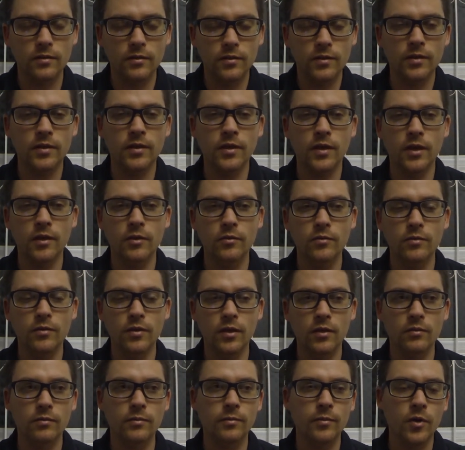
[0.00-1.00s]
you
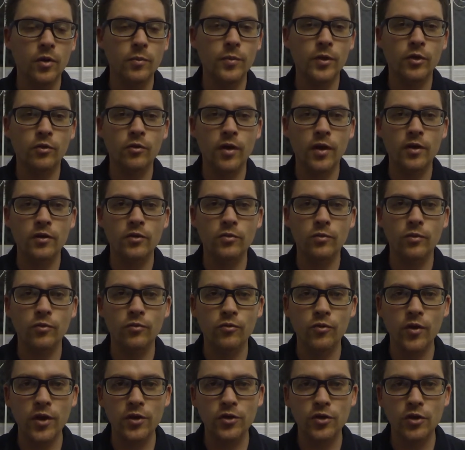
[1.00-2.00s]
know, it might be great as a
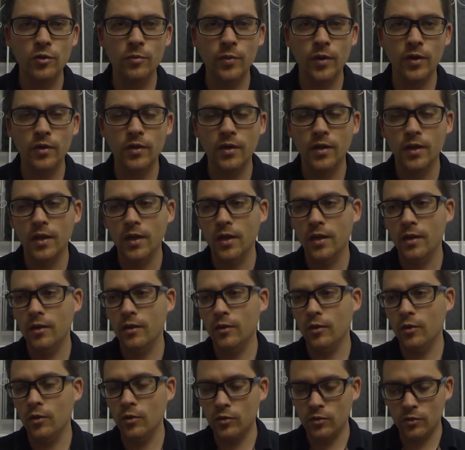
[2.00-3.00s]
refresher, but
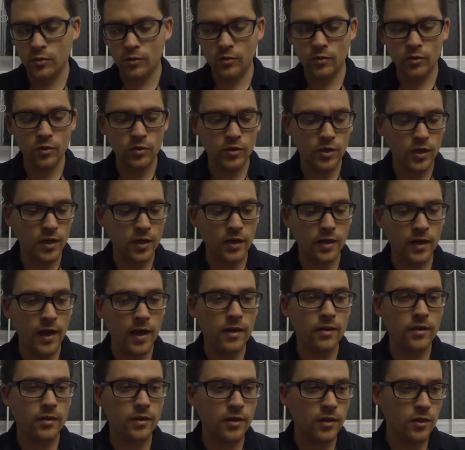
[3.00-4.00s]
good good to get it out
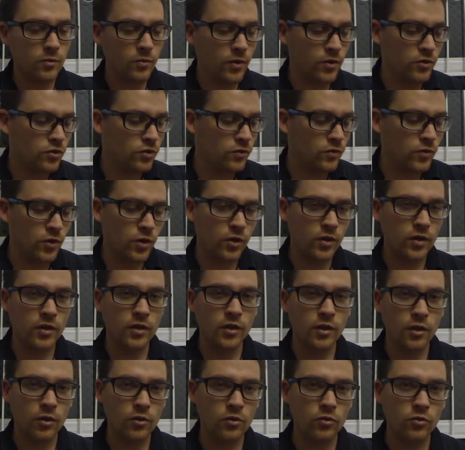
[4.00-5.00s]
of the kit once you've got it and
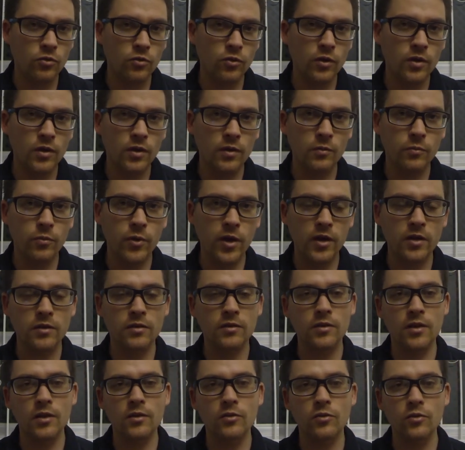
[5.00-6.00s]
go through it and practice
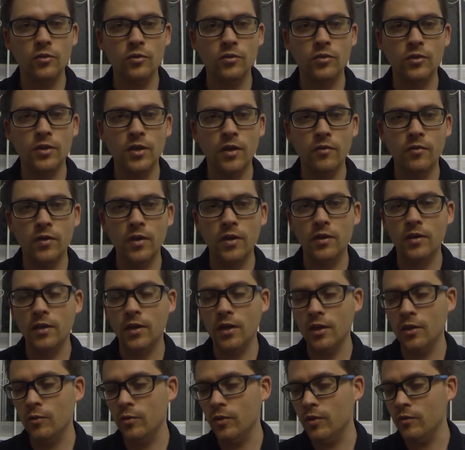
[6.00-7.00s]
that sort of stuff. Get
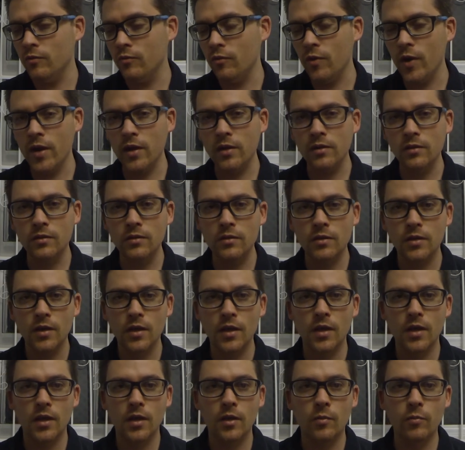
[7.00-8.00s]
together with your friends,
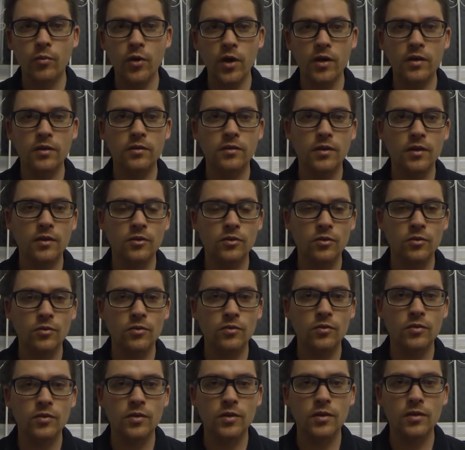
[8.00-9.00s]
practice that sort
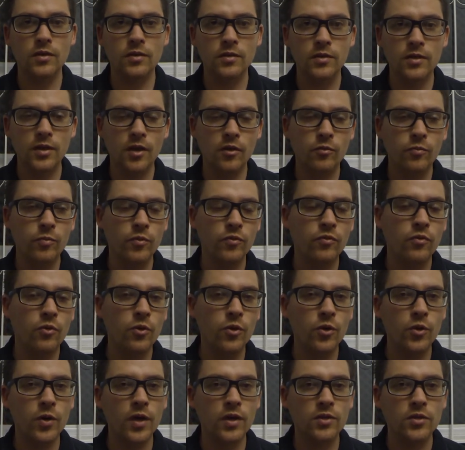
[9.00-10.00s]
of stuff before
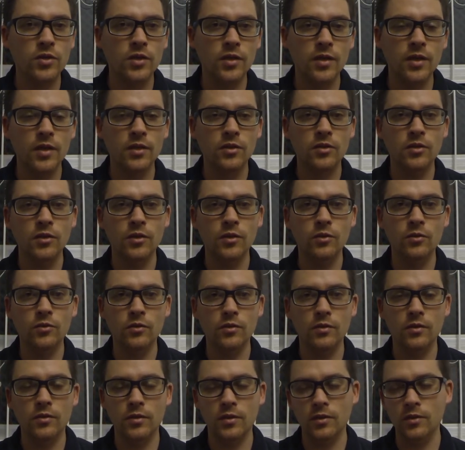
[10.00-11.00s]
you actually need to use it.
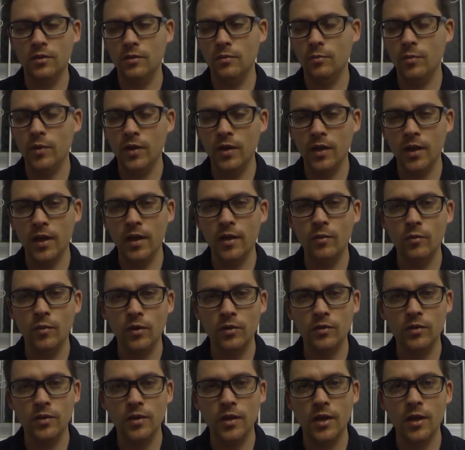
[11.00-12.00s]
It's a bit late
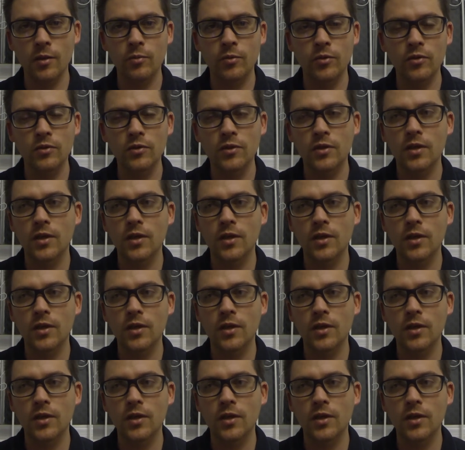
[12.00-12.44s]
once it happens.